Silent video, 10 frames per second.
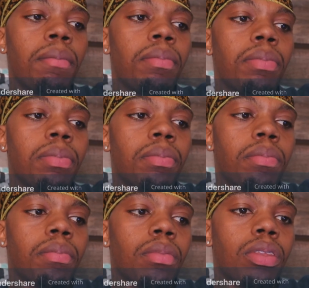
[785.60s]
Um,
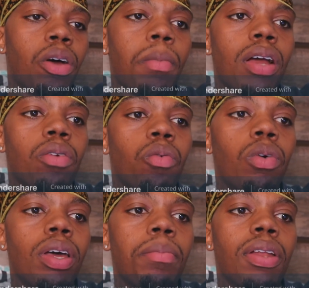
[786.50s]
no matter
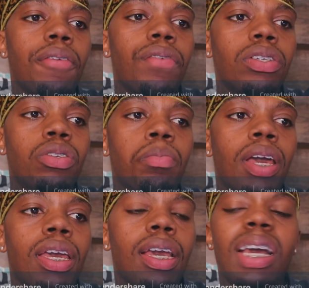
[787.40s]
what benefits you
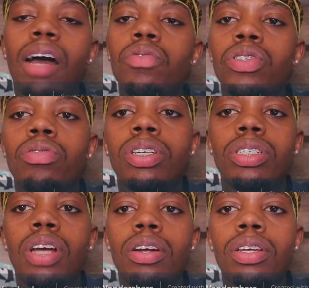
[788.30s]
may encounter on
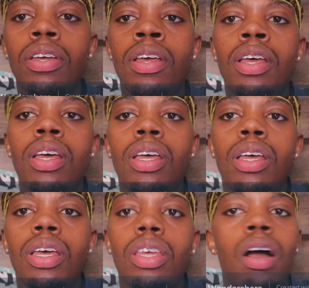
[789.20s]
this journey,
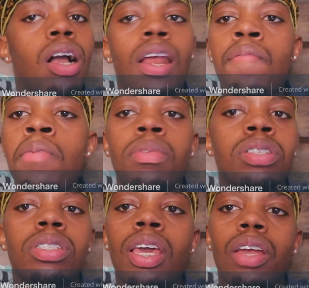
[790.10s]
y'all gotta remember
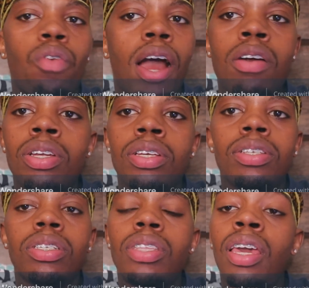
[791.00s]
to stay grounded,
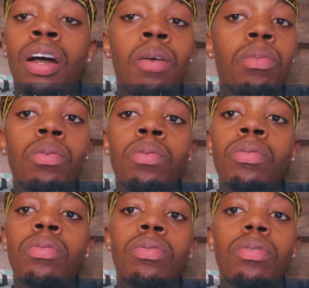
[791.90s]
stay humble,
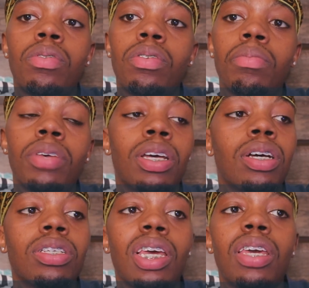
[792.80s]

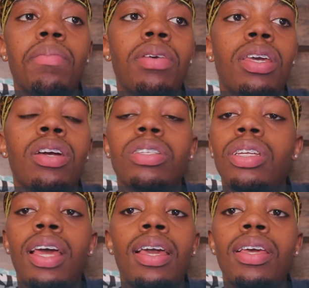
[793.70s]
because it can be here
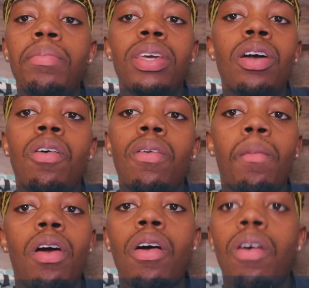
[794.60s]
today and be gone
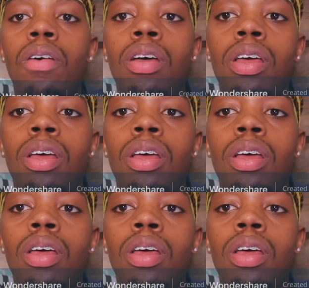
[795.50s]
tomorrow.